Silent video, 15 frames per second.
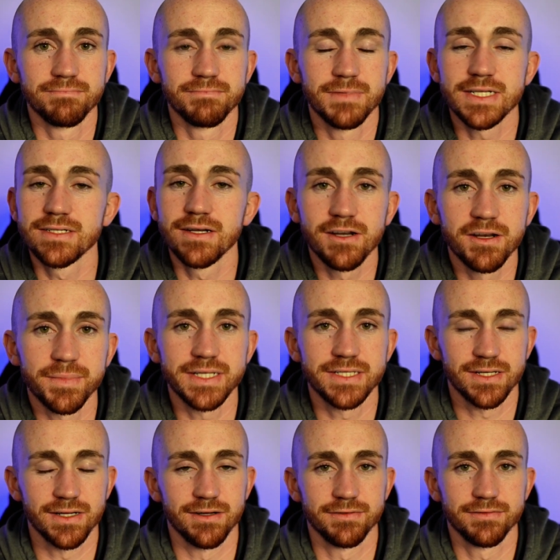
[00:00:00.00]
It's gonna be
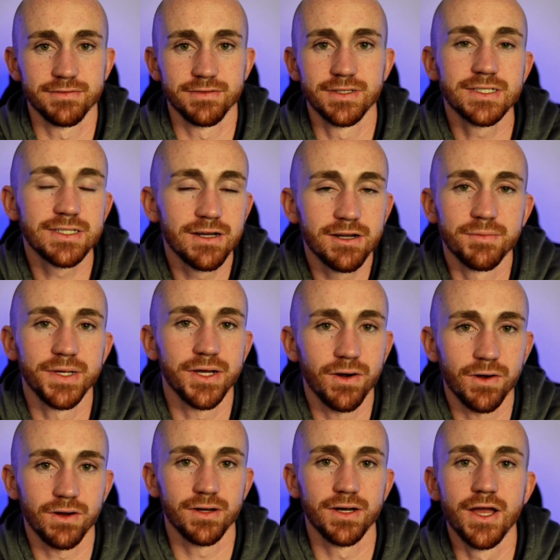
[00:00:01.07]
tough, it's gonna be
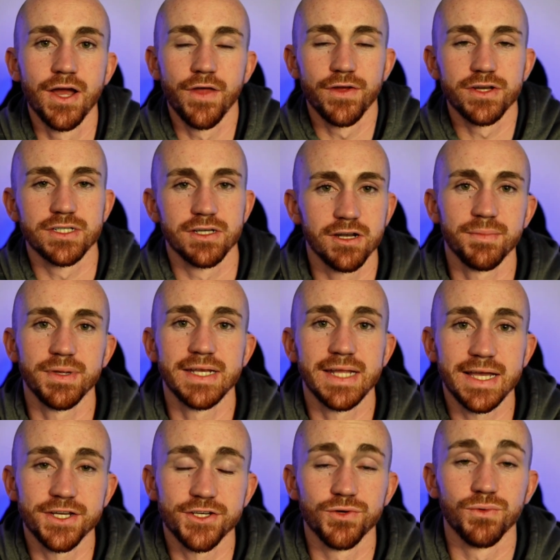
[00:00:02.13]
hard. There's gonna be
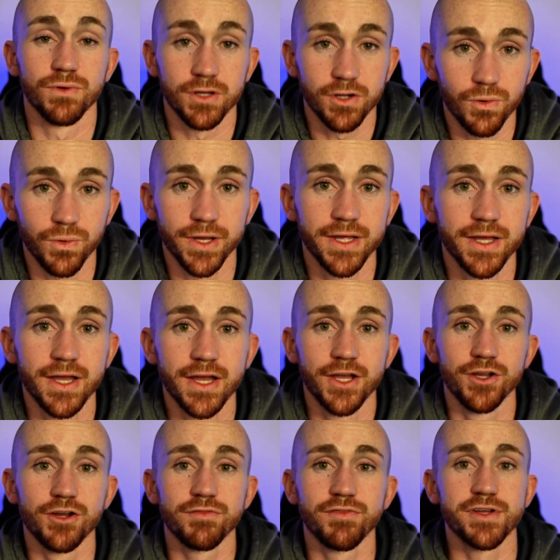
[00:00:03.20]
days you wanna quit.
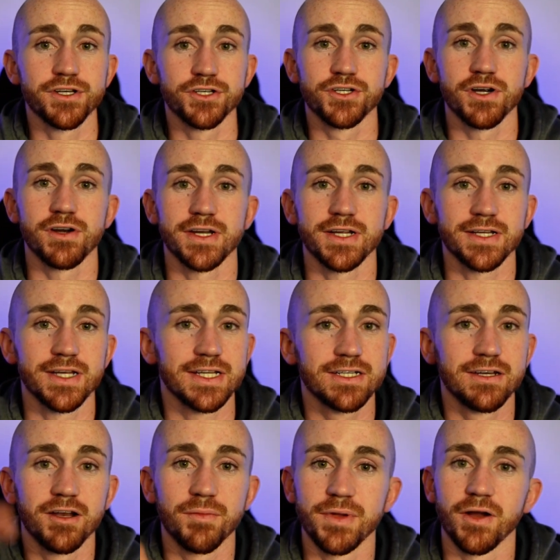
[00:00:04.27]
Your fitness journey, it's
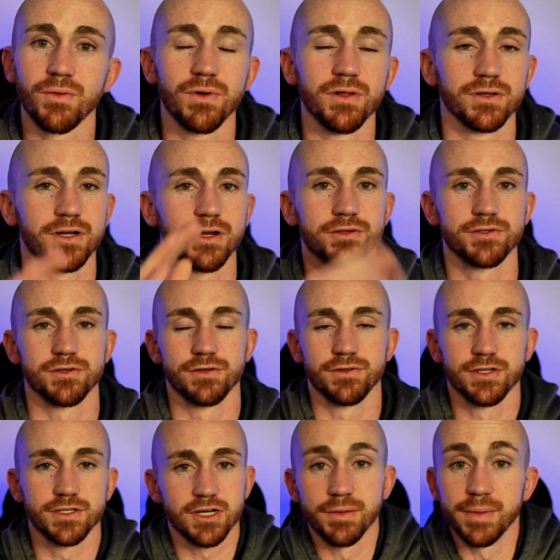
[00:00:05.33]
gonna be a roller coaster.
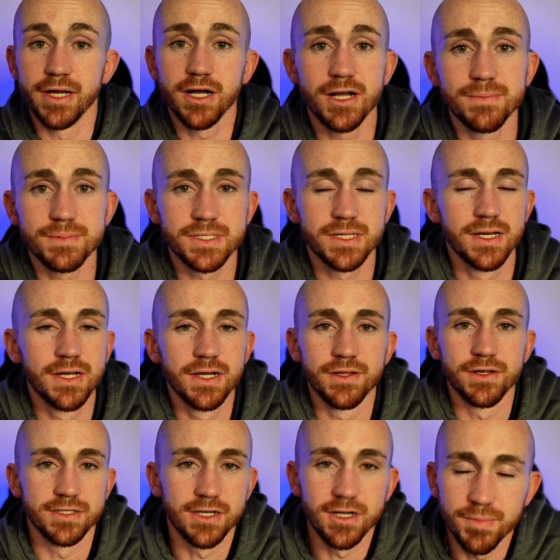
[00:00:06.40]
There's gonna be ups,
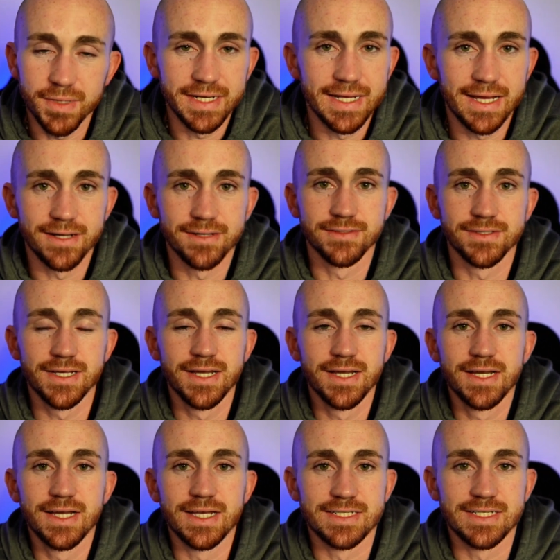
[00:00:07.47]
there's gonna be downs.
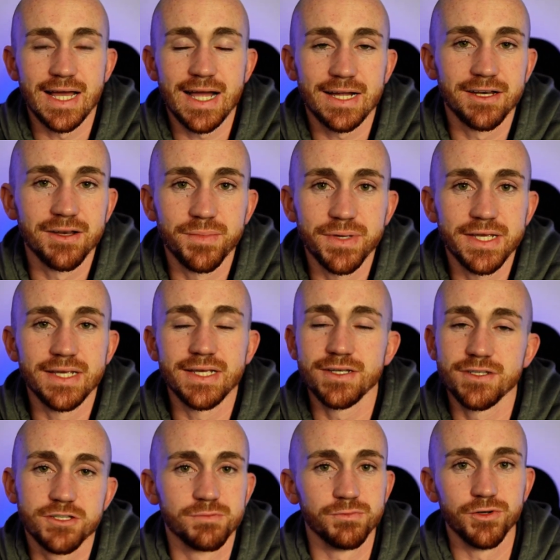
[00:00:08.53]
It's not gonna be
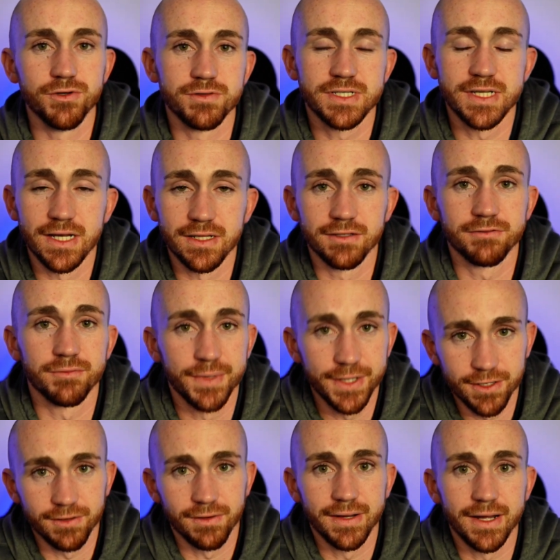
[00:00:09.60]
smooth sailing from
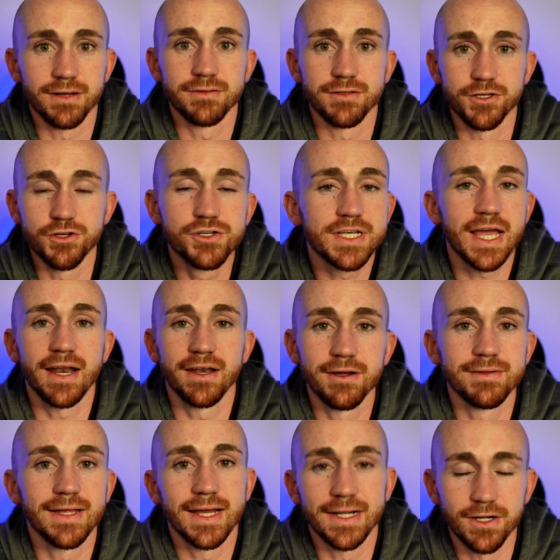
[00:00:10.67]
here on out. You just gotta know
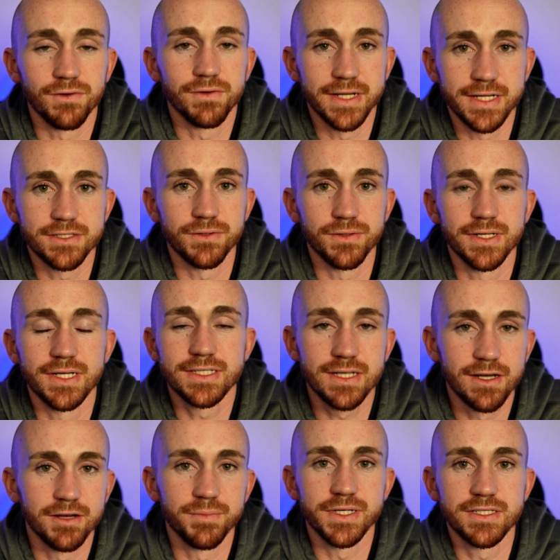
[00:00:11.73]
that going into it. It's
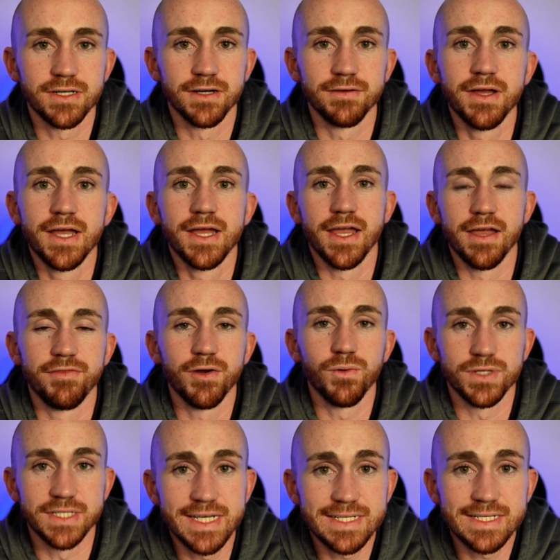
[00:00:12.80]
gonna be tough. If it
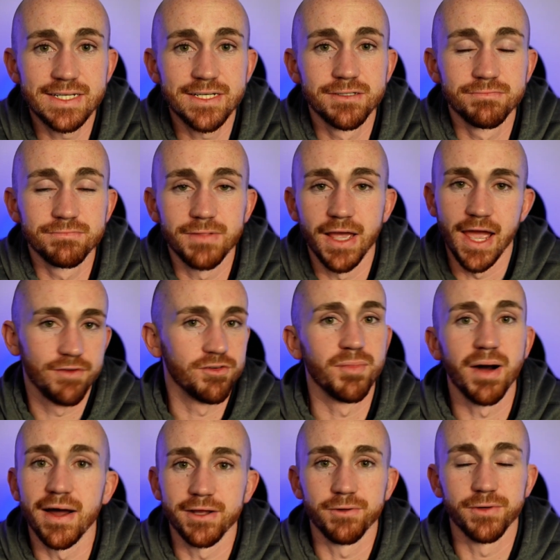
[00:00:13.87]
was easy,
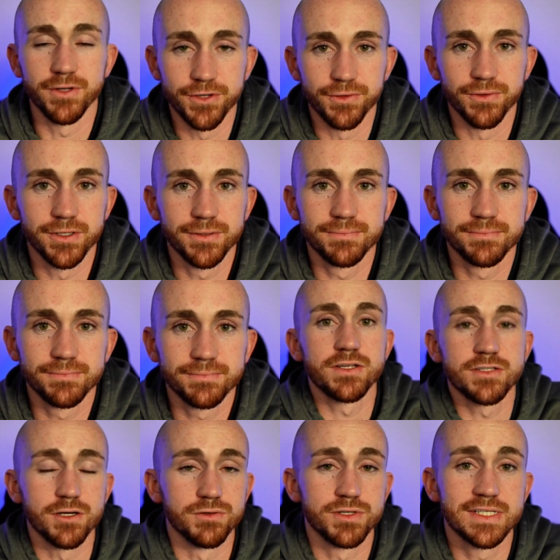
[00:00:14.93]
everybody would do it.
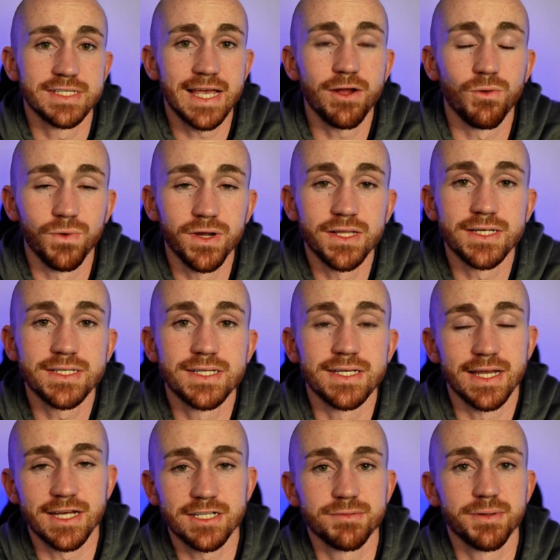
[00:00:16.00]
So set
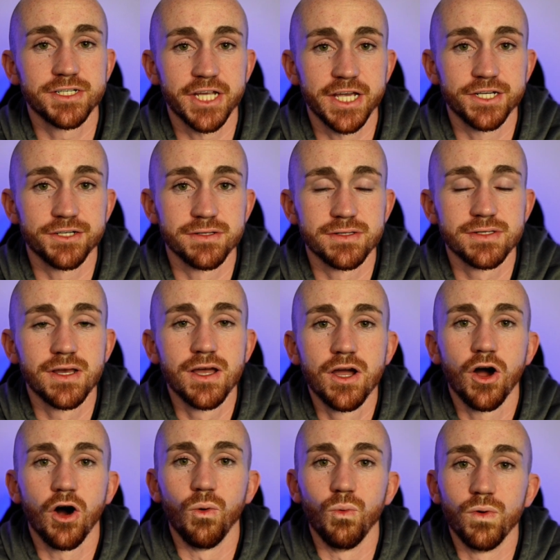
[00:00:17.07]
realistic expectations
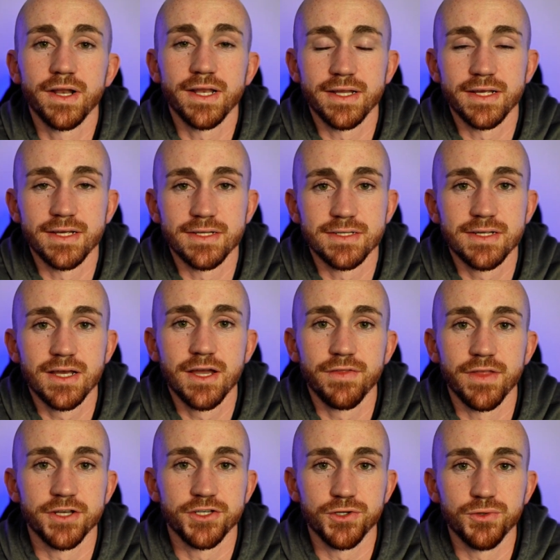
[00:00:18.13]
on what it is
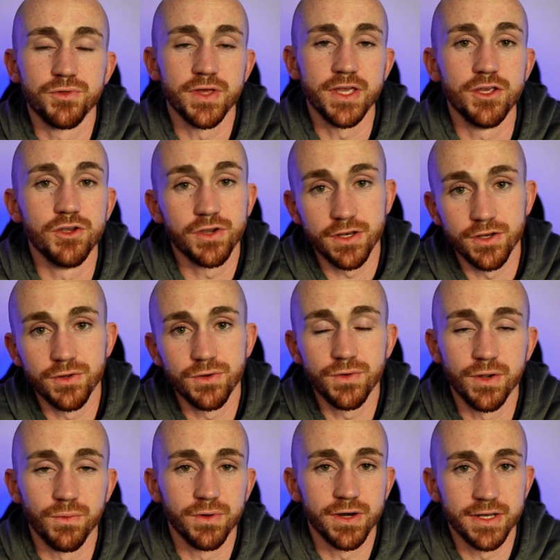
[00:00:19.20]
that you think you can do
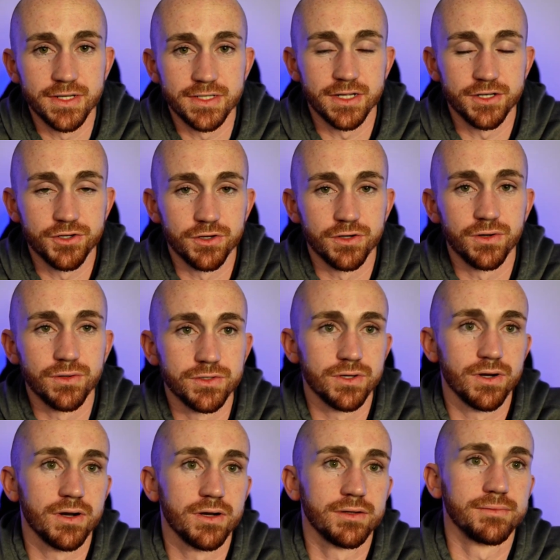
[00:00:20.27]
and what it is that your goals
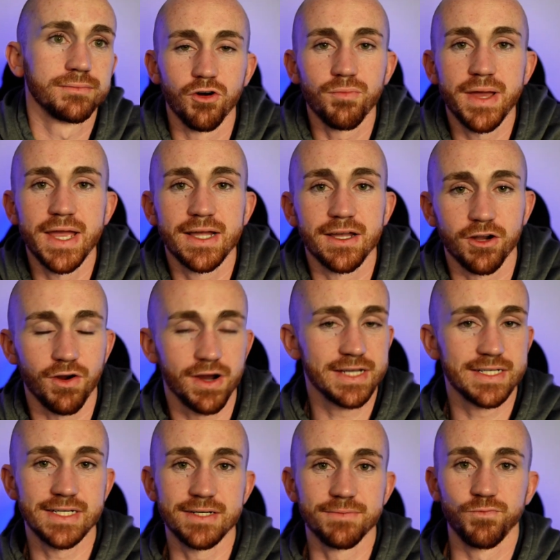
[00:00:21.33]
are. Don't make a
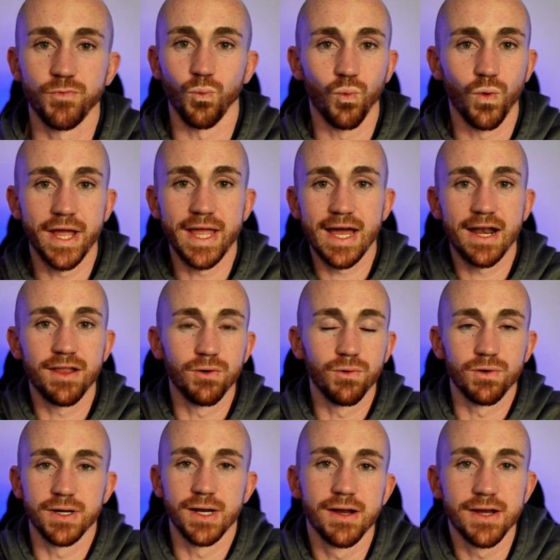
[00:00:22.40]
crazy, way out of the
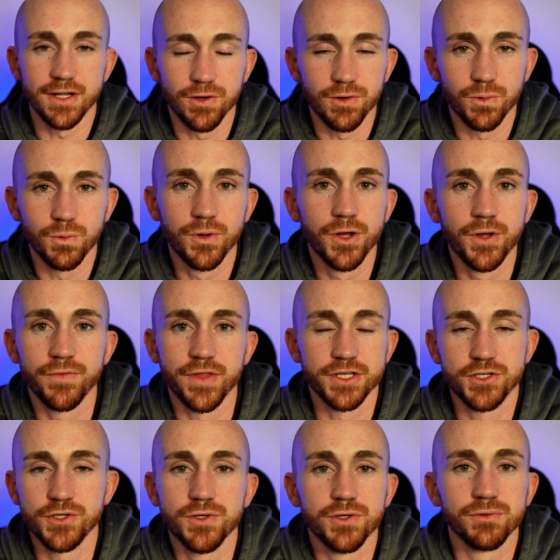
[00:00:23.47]
ordinary goal
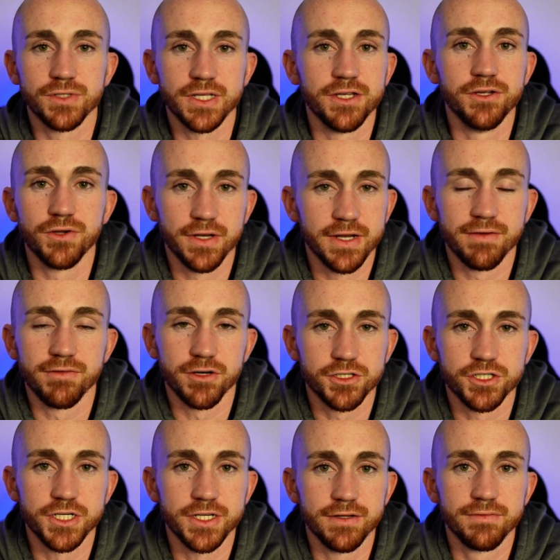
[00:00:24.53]
that you don't think you can ever
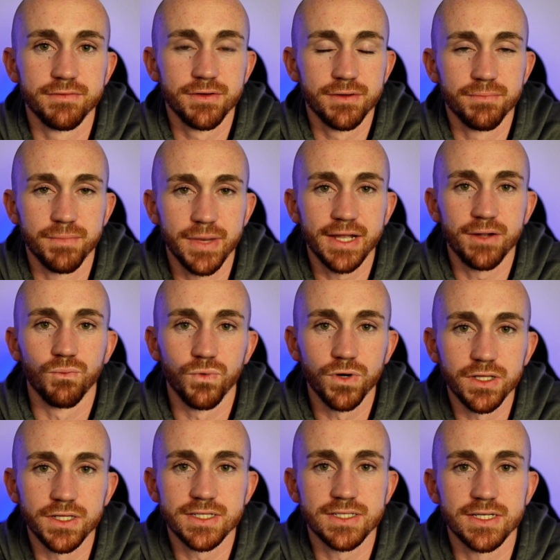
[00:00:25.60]
achieve. Make
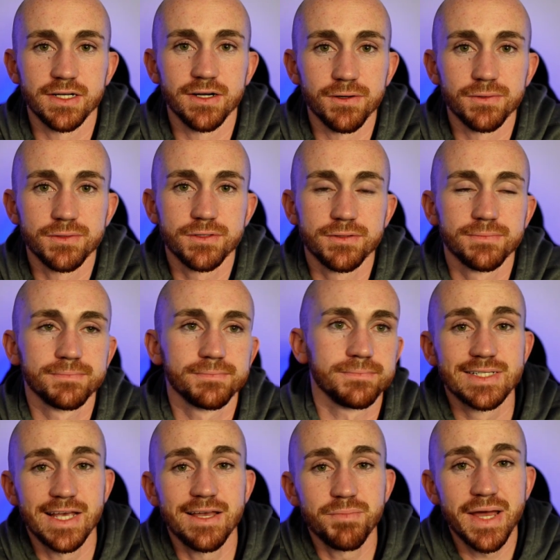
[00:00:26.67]
realistic goals.
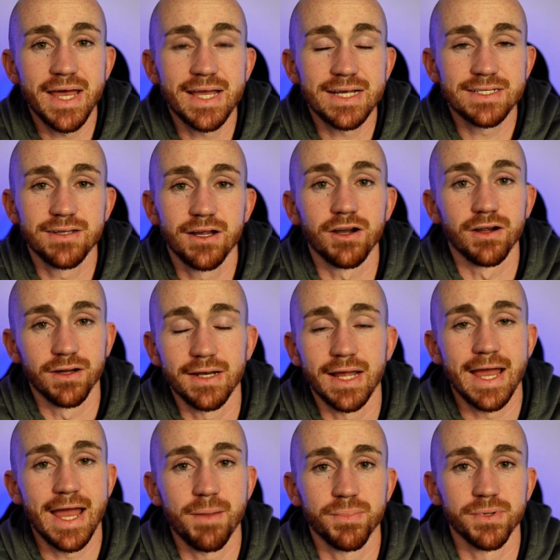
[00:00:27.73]
Setbacks are gonna
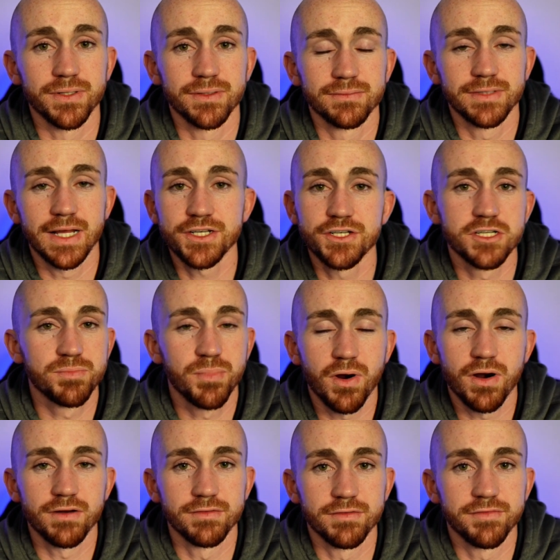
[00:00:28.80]
happen. That's just
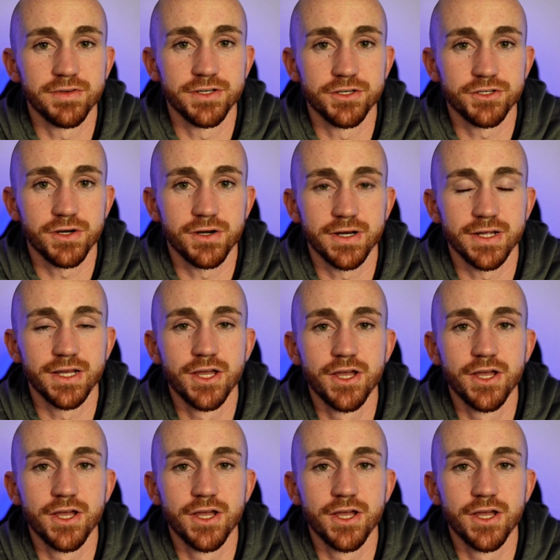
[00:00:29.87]
part of a fitness journey.